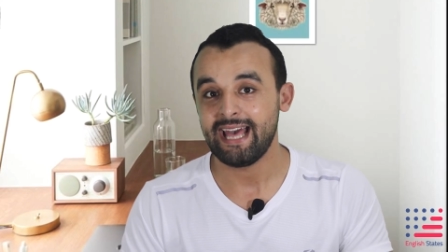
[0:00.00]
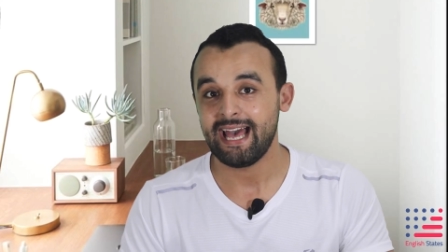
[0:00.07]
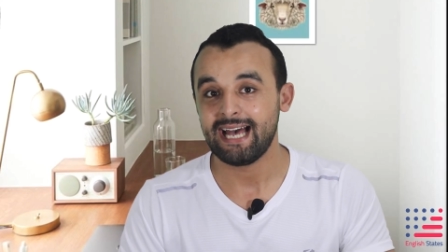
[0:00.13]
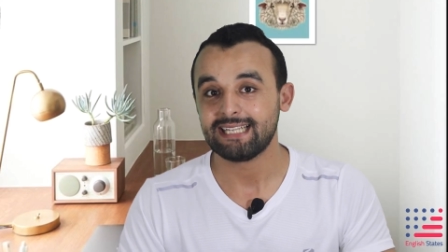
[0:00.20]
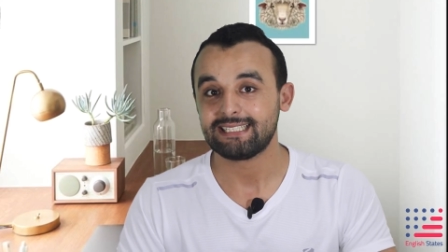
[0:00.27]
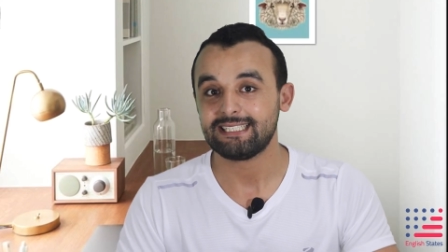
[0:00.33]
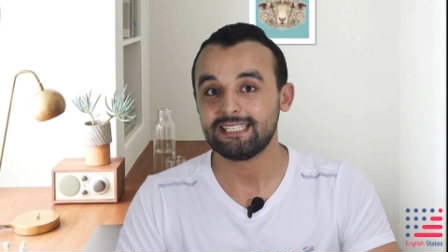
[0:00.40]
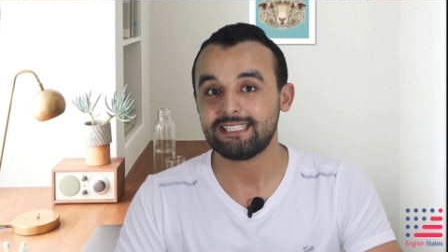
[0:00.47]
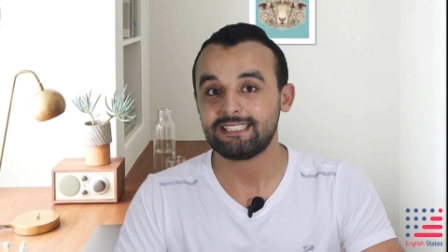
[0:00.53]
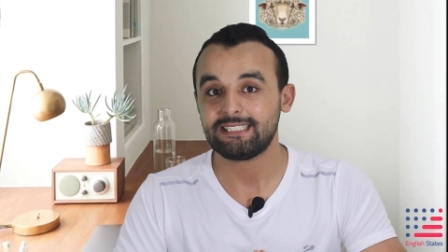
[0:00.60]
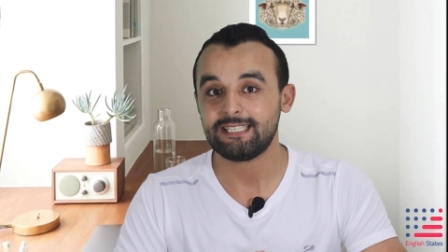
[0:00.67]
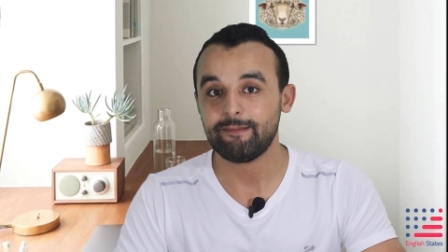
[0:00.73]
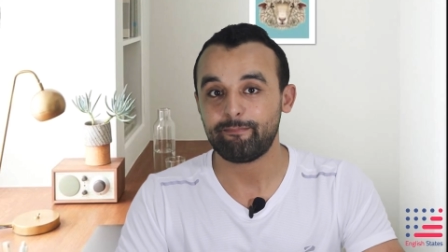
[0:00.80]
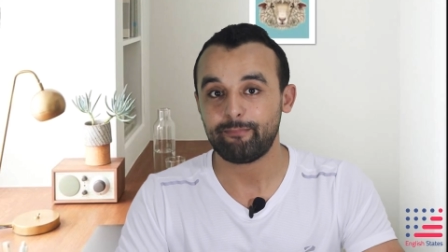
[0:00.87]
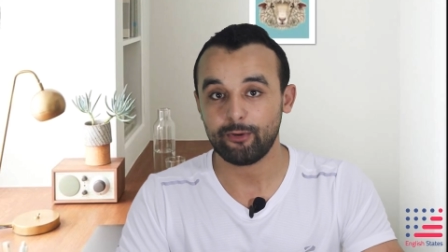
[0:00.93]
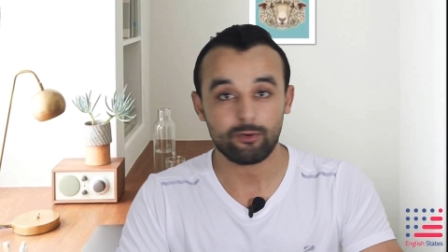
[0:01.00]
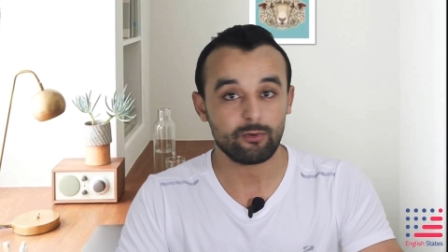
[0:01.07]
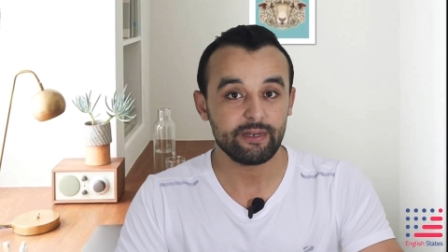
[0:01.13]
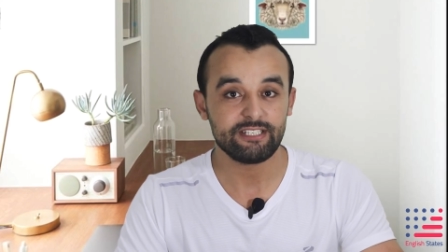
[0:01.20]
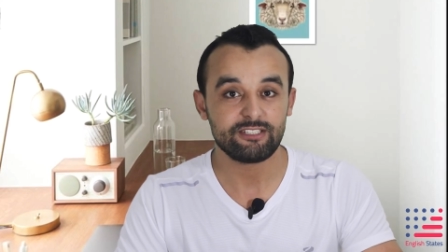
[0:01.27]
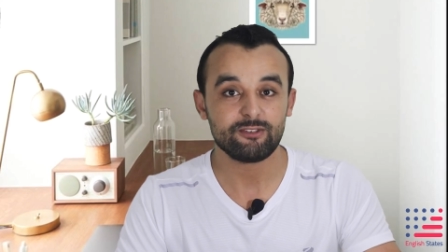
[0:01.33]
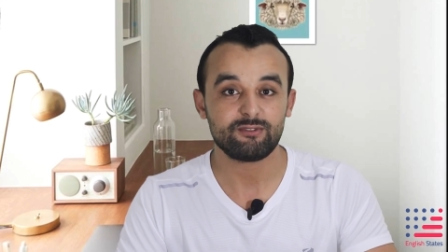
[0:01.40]
that
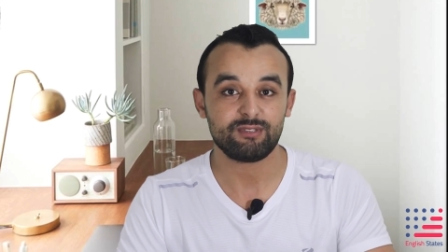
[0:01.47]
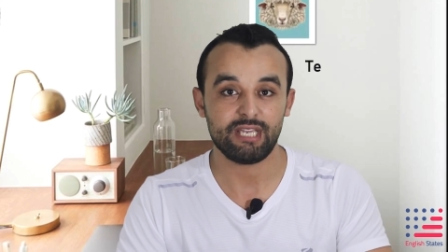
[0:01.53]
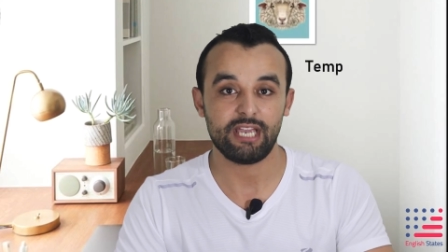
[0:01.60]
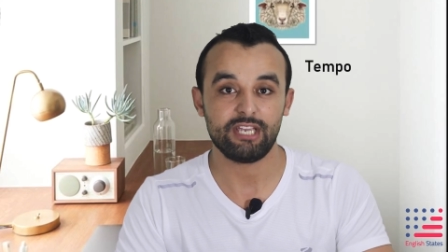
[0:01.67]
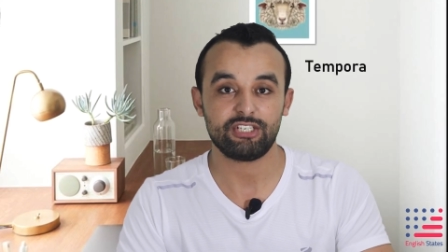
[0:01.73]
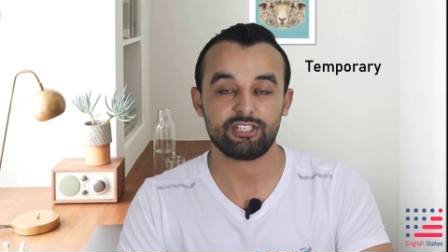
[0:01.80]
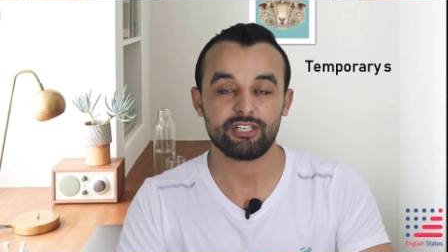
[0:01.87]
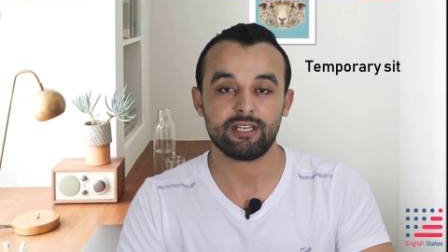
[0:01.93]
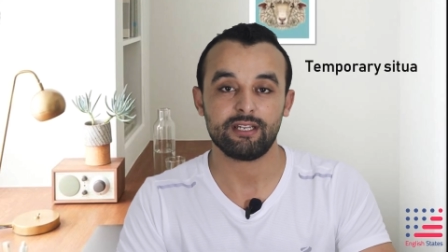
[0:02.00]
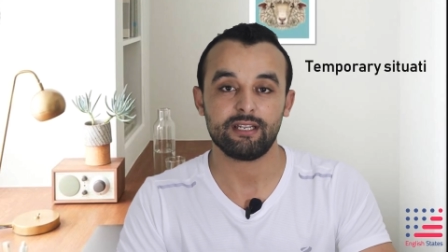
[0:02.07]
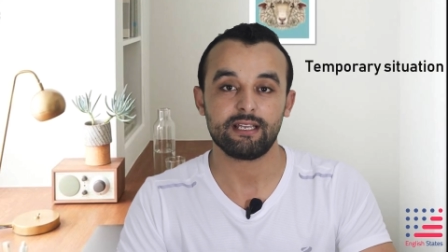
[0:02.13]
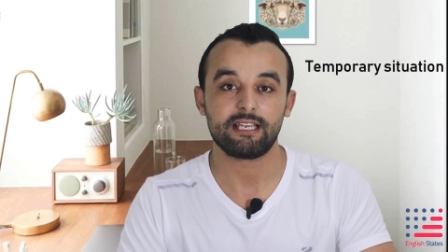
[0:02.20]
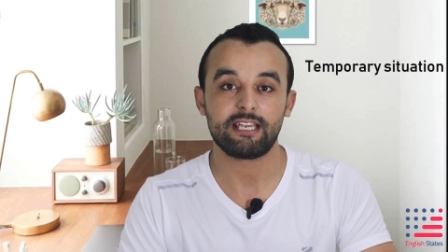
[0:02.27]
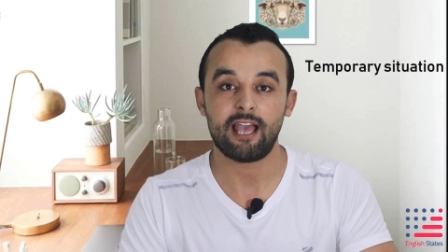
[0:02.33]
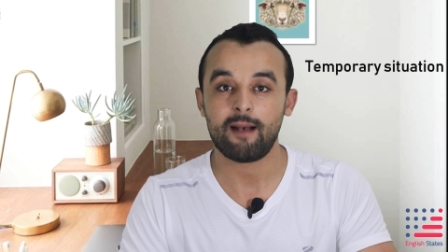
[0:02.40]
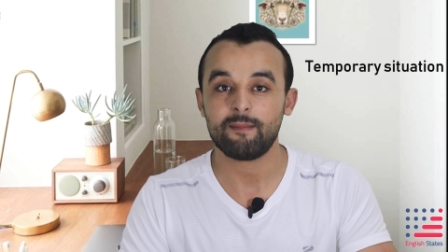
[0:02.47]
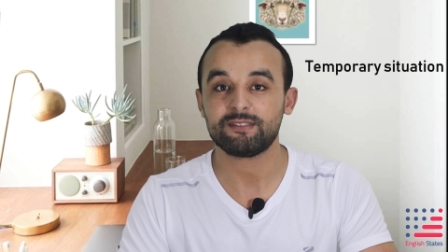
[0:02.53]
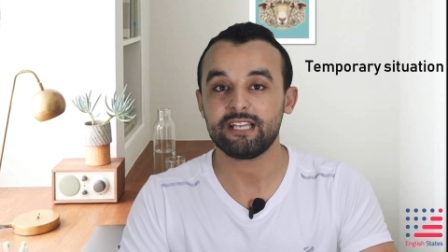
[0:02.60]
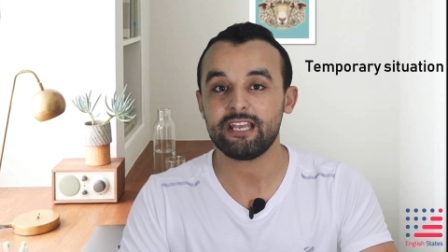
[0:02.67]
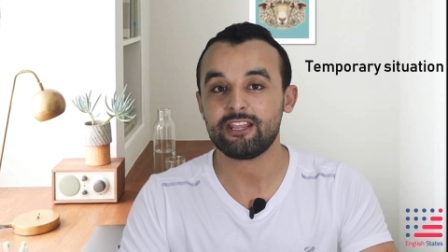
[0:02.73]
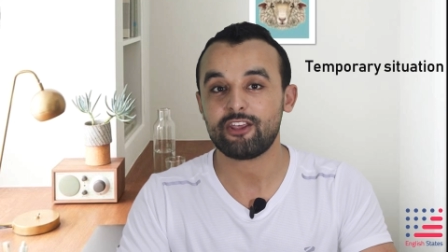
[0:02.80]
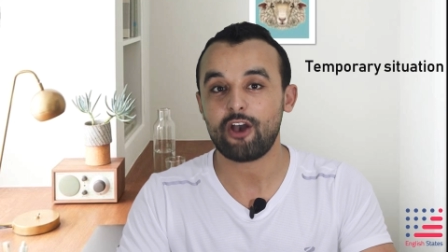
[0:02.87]
temporary situation
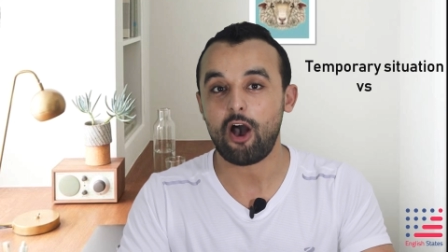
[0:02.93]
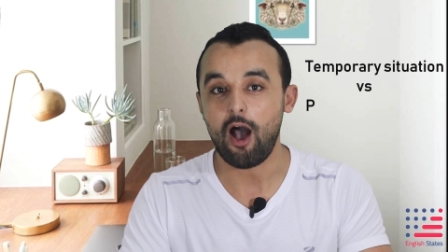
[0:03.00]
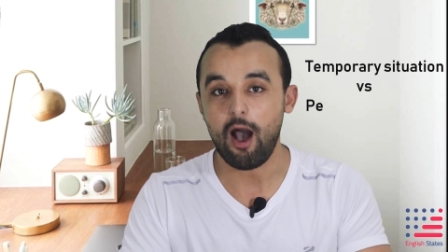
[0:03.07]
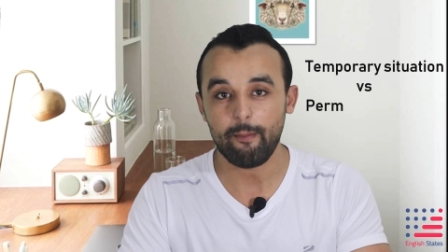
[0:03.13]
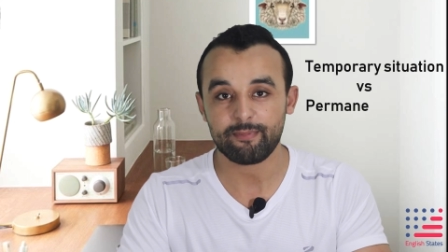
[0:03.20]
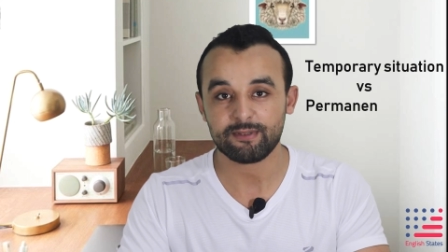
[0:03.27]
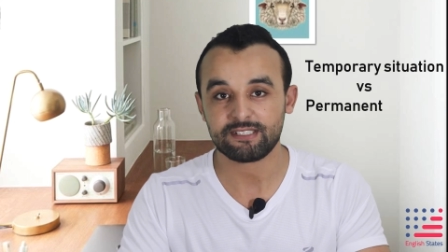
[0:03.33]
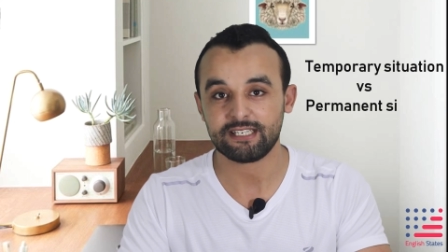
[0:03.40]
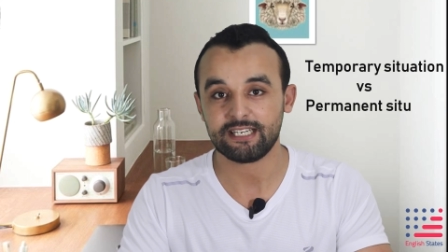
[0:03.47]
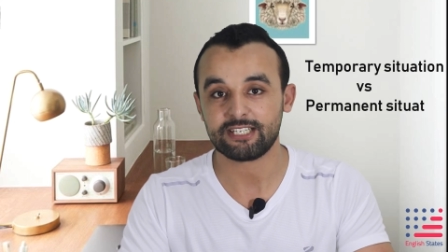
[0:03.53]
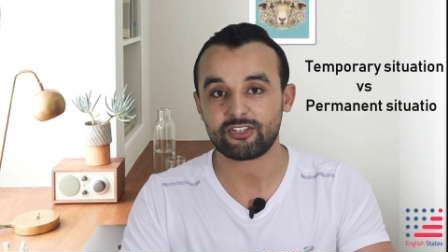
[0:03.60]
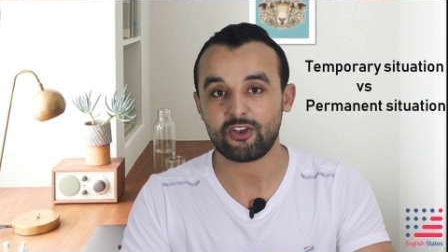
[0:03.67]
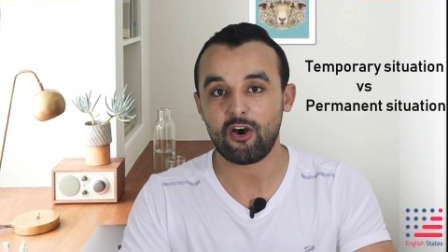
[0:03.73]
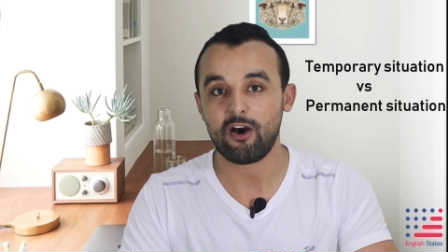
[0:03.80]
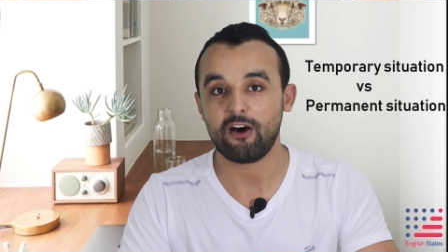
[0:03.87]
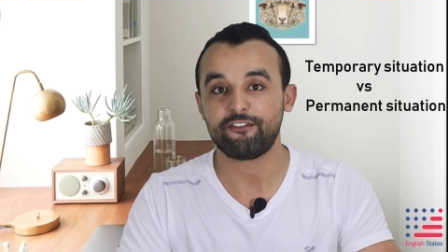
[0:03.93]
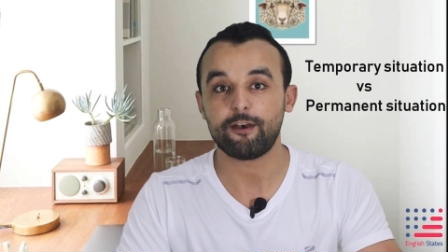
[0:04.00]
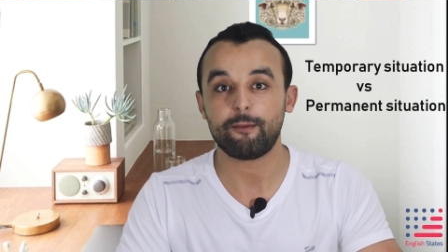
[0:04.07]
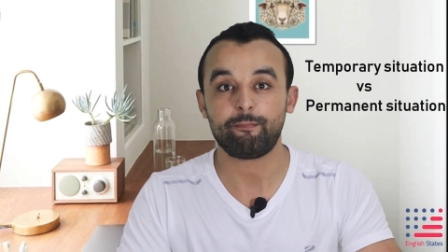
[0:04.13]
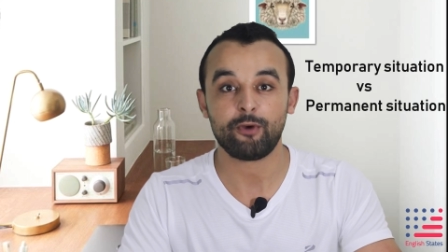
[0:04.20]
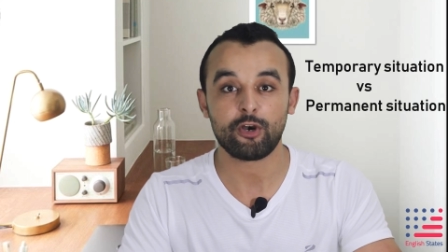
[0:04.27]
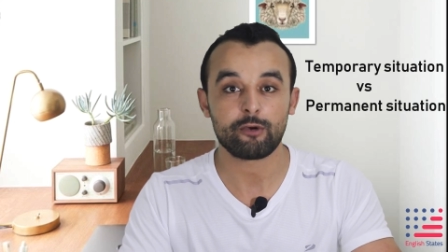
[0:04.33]
comes in the opposite of
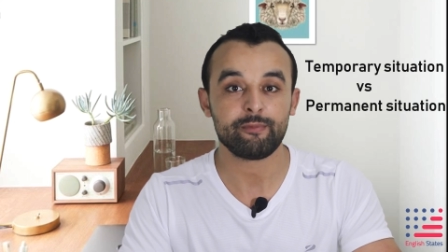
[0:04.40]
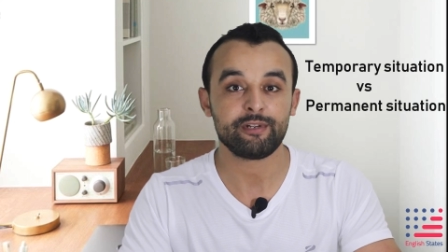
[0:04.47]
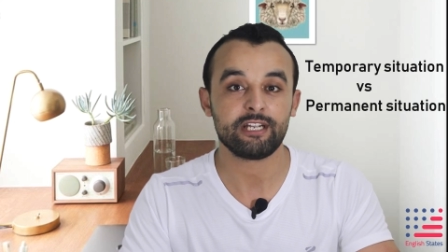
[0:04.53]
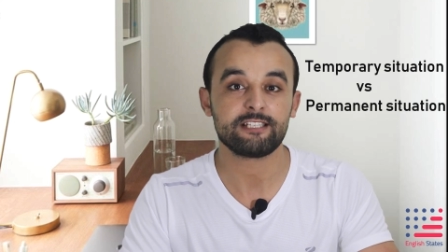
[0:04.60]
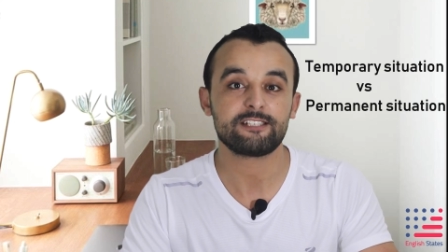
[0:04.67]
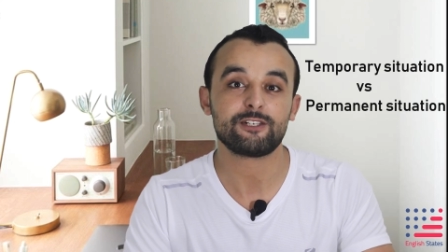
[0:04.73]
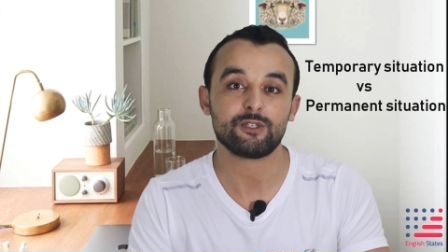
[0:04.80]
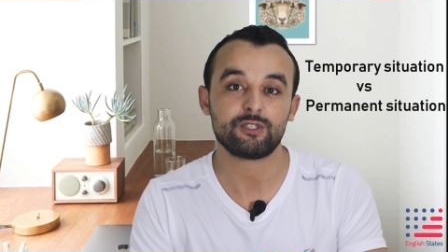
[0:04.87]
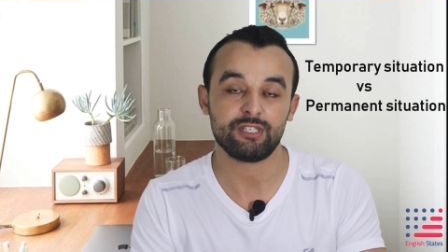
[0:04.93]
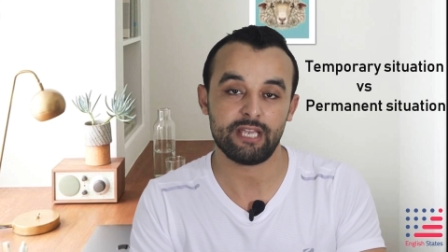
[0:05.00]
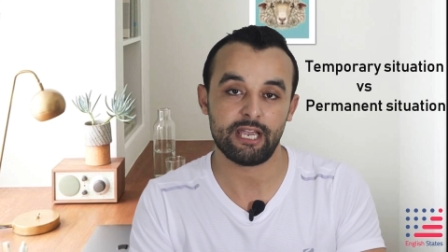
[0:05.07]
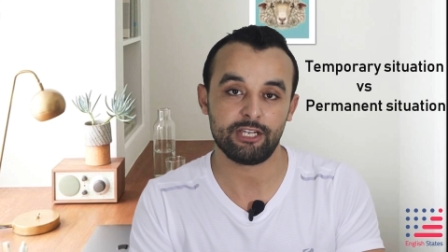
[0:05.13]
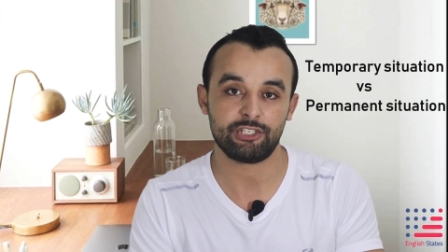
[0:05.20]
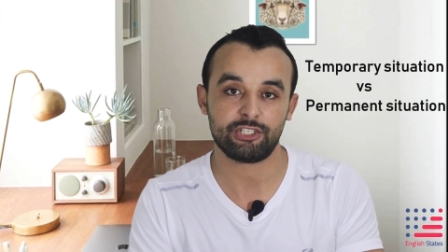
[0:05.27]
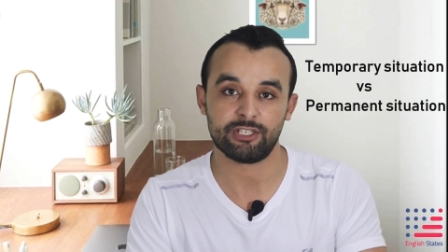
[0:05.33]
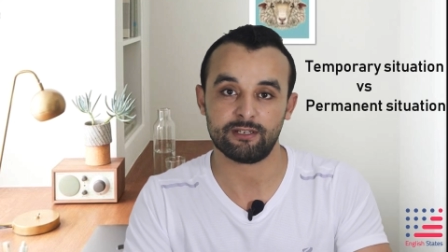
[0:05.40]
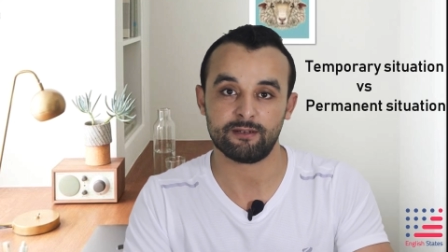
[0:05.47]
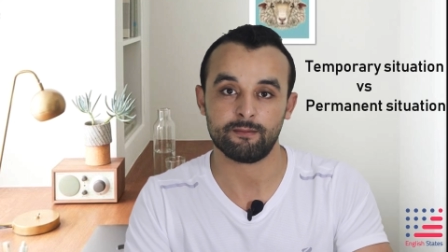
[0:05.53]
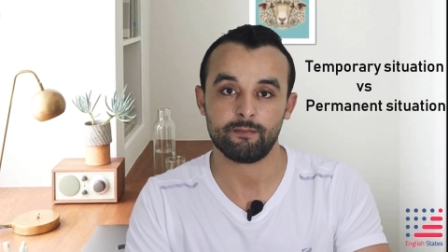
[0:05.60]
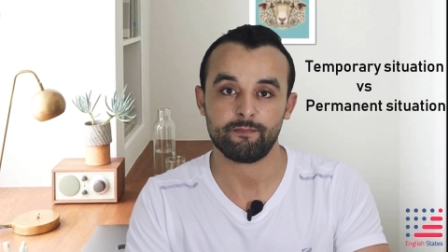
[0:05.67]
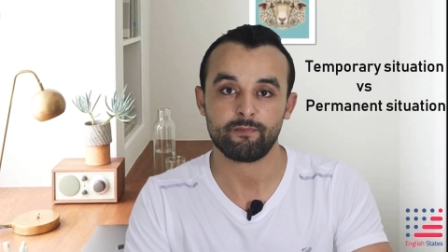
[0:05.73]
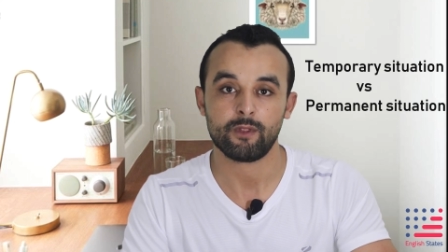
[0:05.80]
a permanent
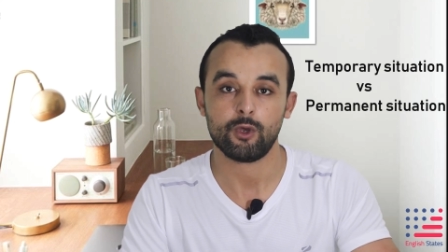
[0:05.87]
situation.